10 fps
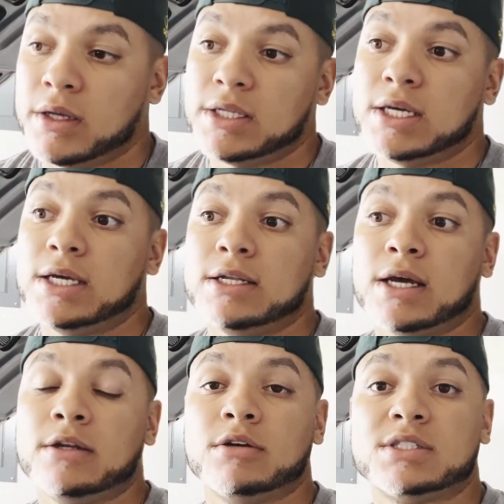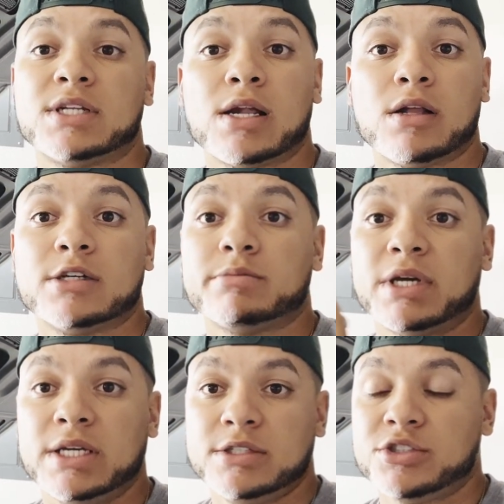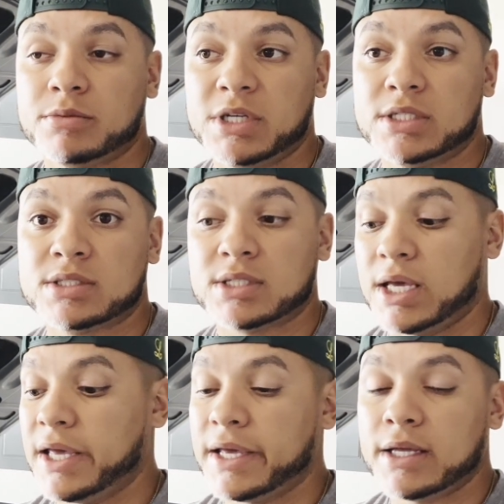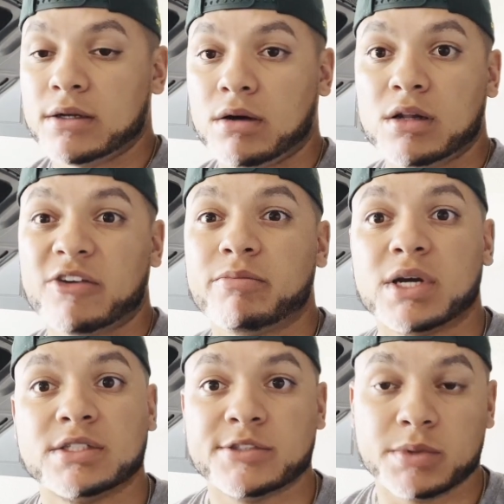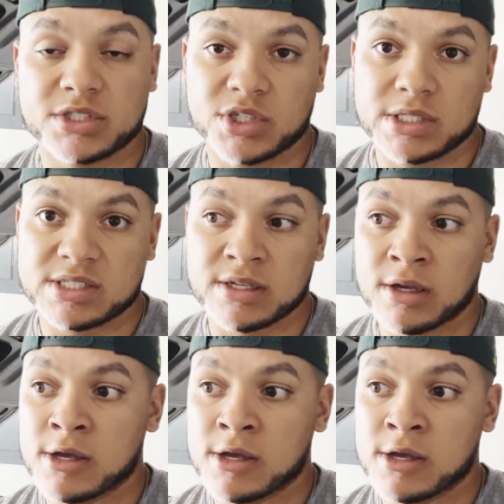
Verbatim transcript: And then I noticed that I lost my instruments and all of my switches.